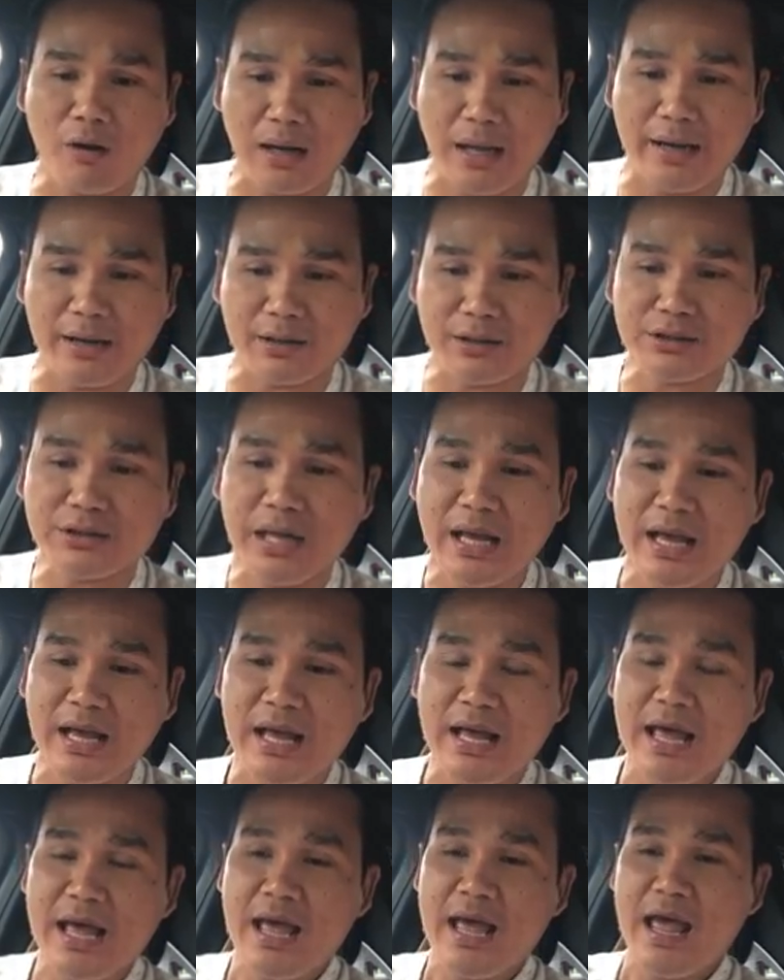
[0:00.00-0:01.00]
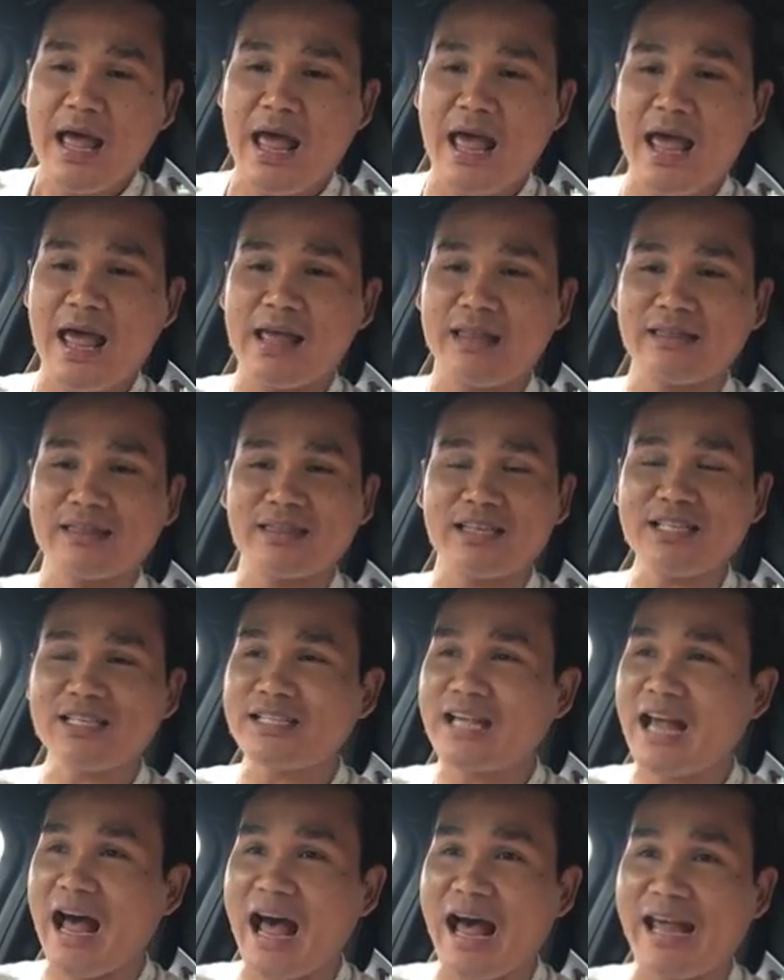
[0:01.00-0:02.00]
and this guy is
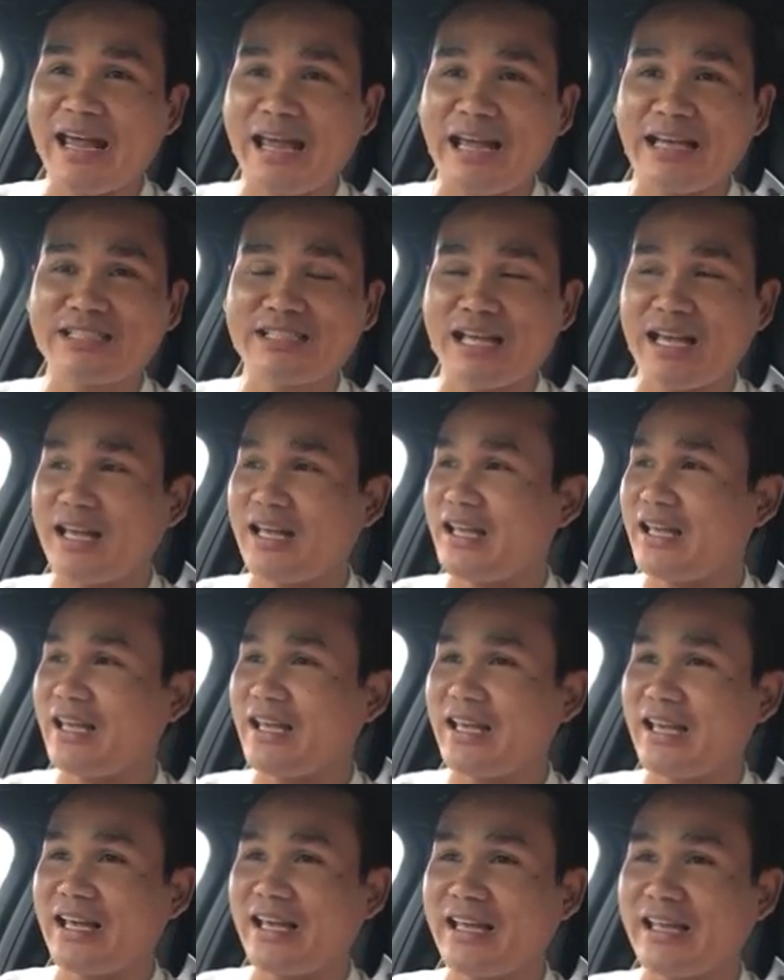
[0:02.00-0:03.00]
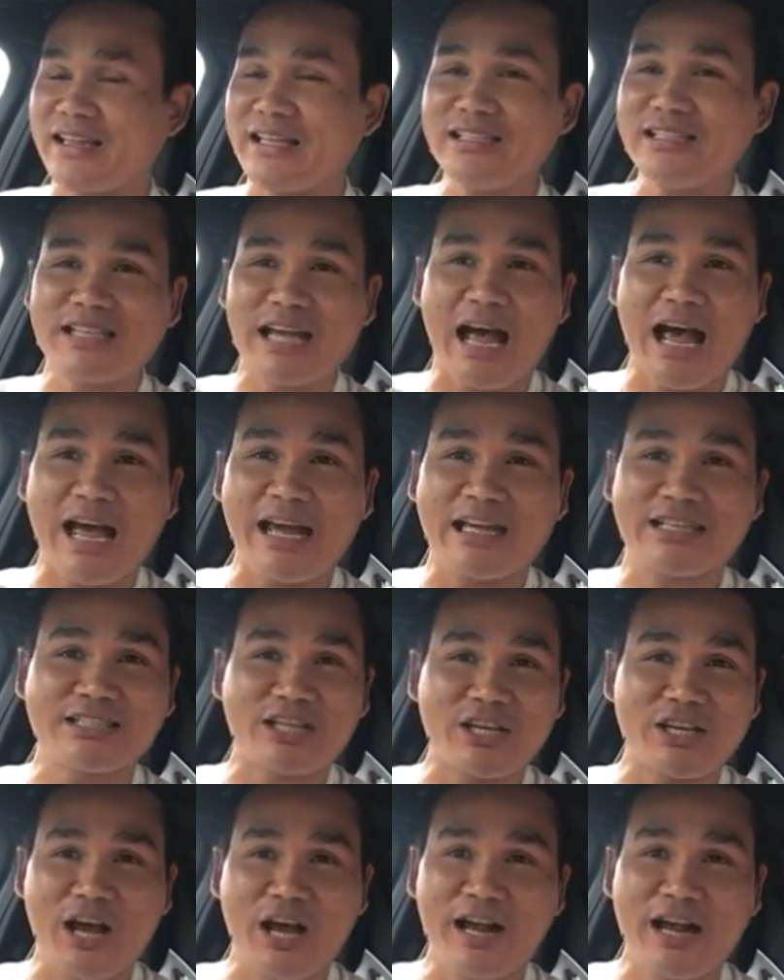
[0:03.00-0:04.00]
a young guy, but when
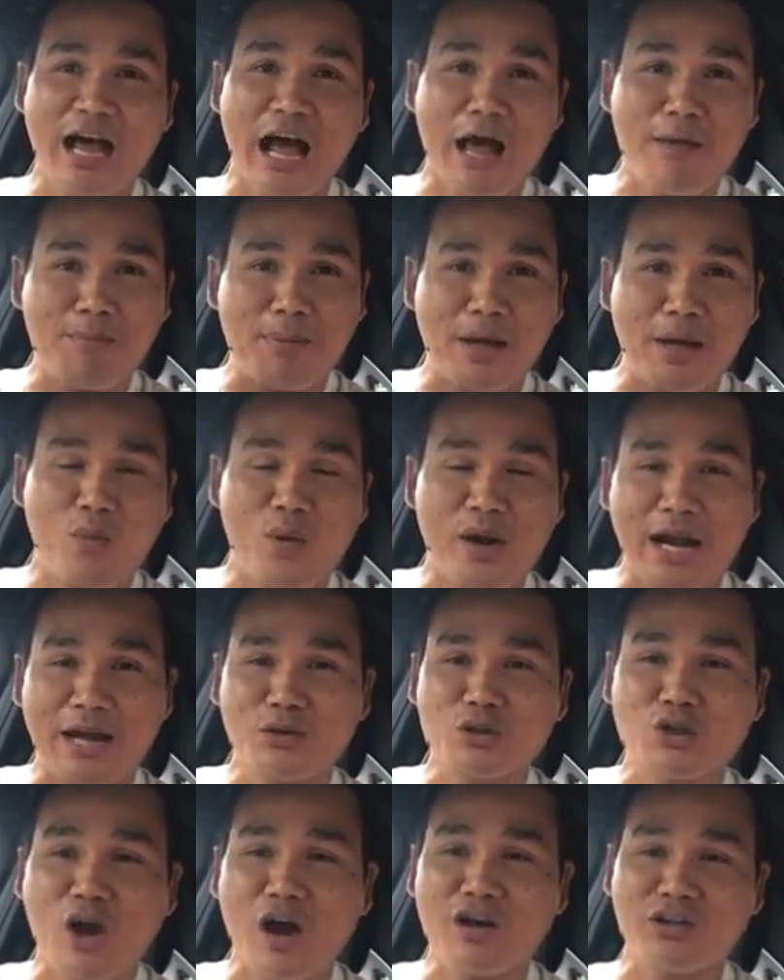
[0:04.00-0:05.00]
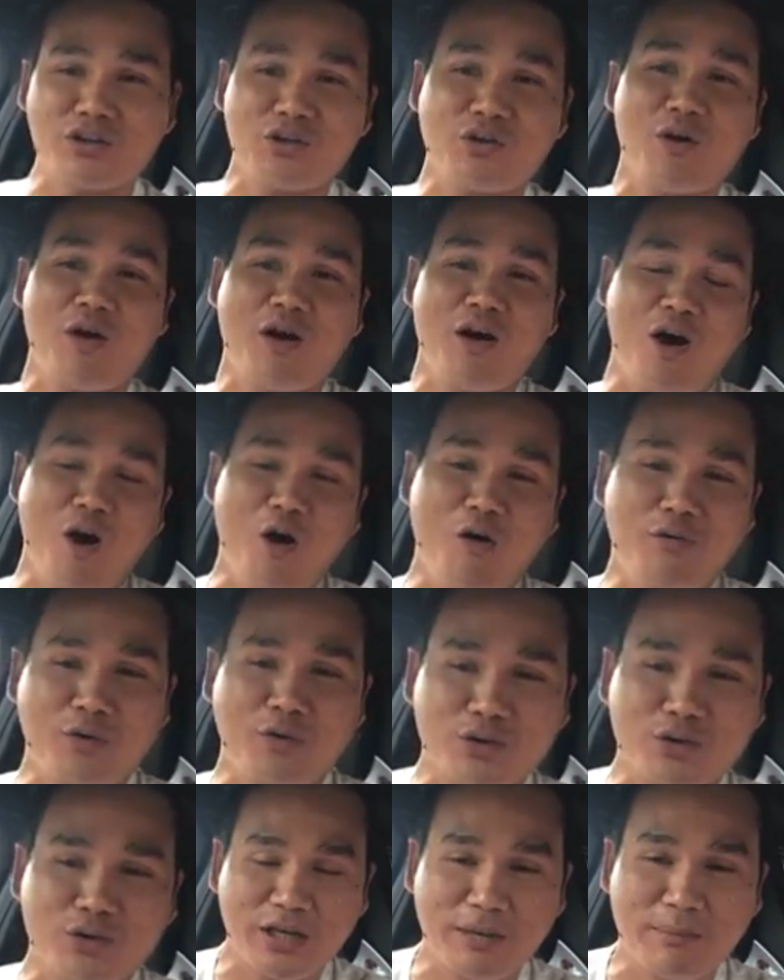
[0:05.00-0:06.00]
I was talking over to him on the phone,
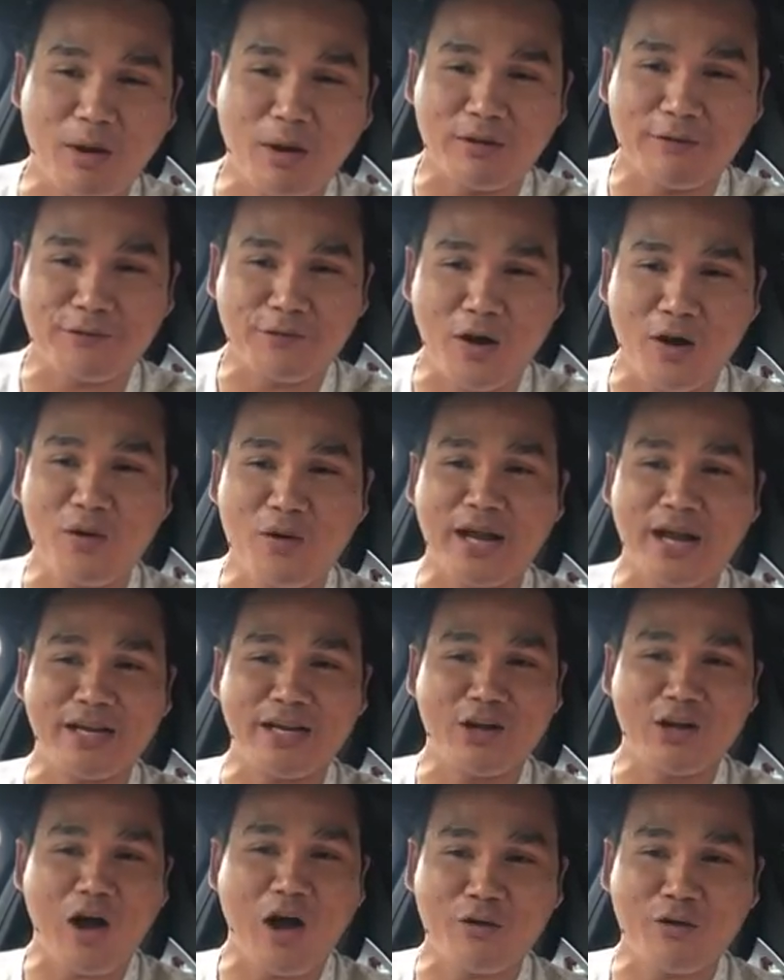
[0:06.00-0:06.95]
I how young he was.